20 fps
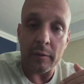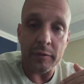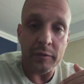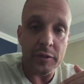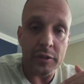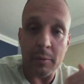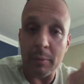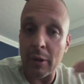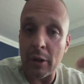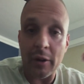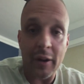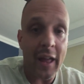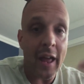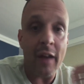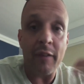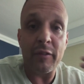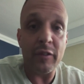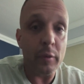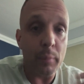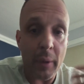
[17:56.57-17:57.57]
similar to
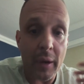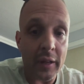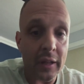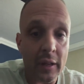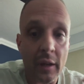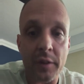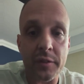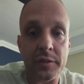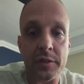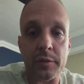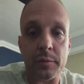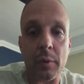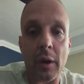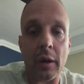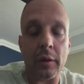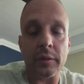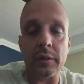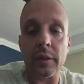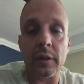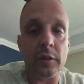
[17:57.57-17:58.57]
everybody else's
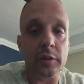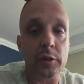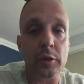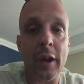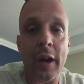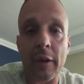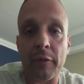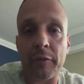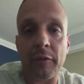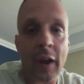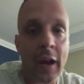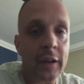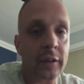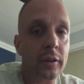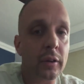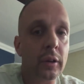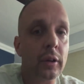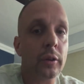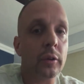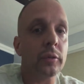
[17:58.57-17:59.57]
route. You got to find
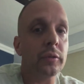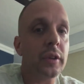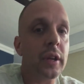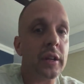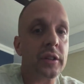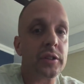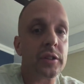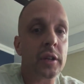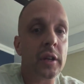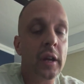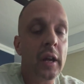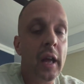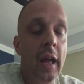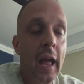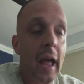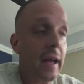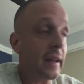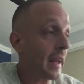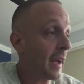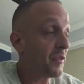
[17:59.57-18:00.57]
your little niche,
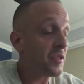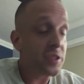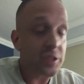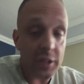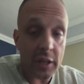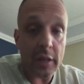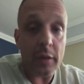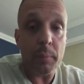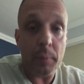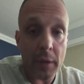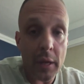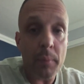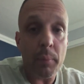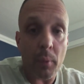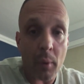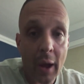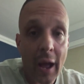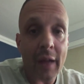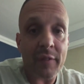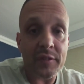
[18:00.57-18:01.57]
and I've seen
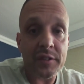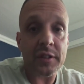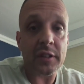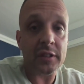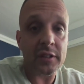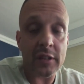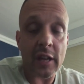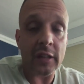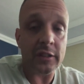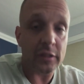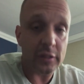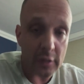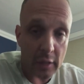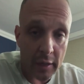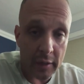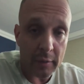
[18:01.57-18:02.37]
people have successes,